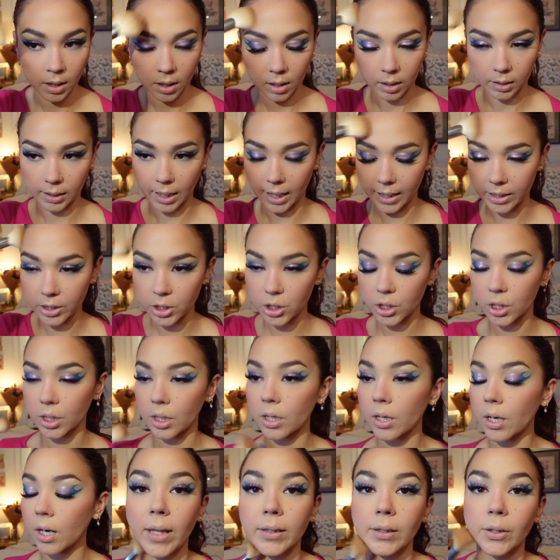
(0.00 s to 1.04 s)
last
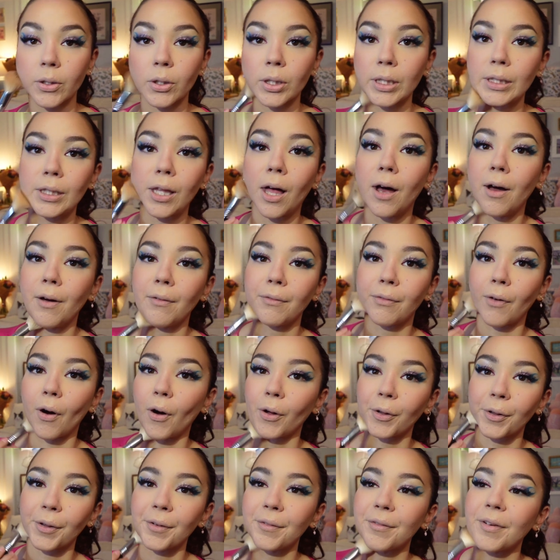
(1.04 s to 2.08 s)
year. I literally love
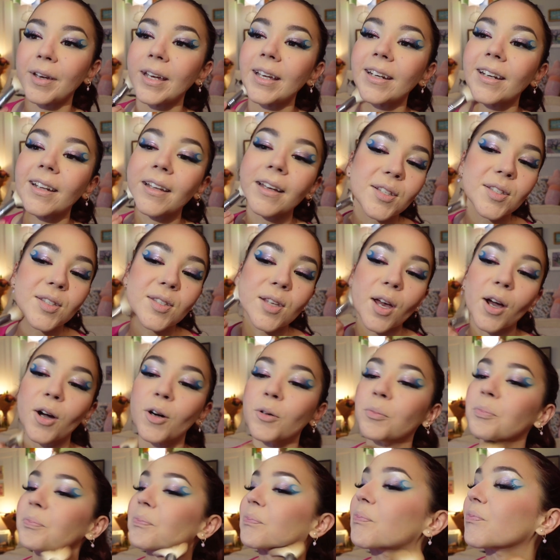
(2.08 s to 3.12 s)
all of it.
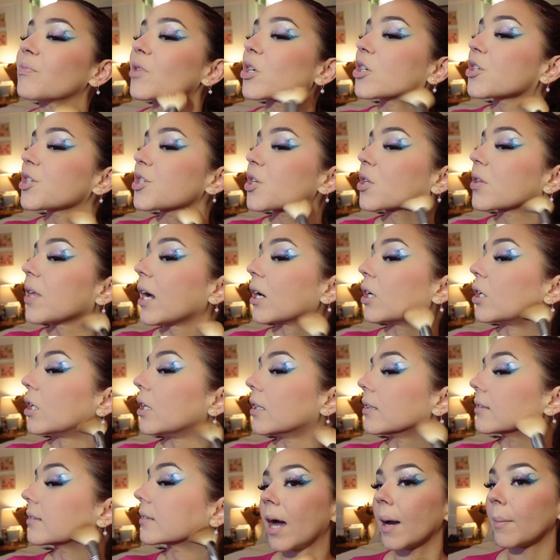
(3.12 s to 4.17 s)
So they're still that
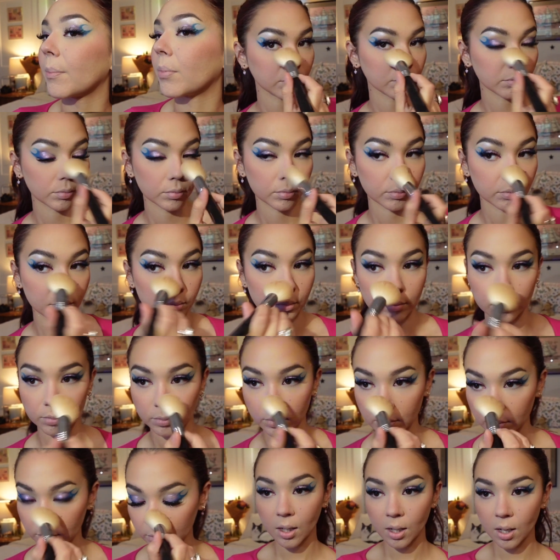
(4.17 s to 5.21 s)
girl, that brand still.
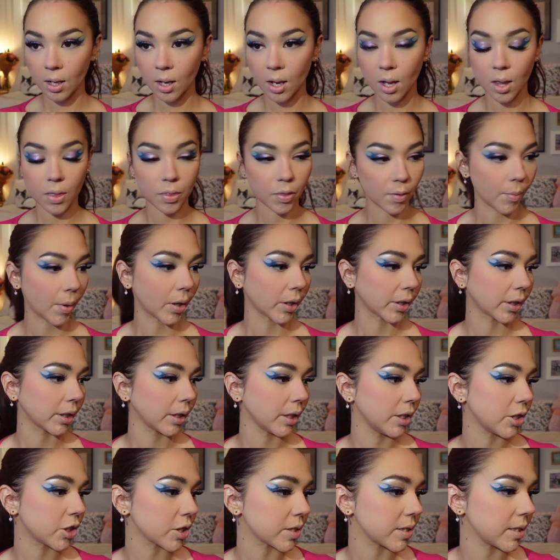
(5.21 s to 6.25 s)
The
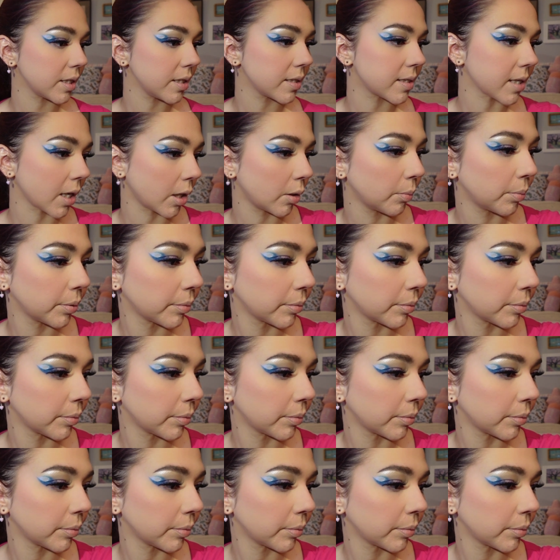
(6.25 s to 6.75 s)
marketing just needs help.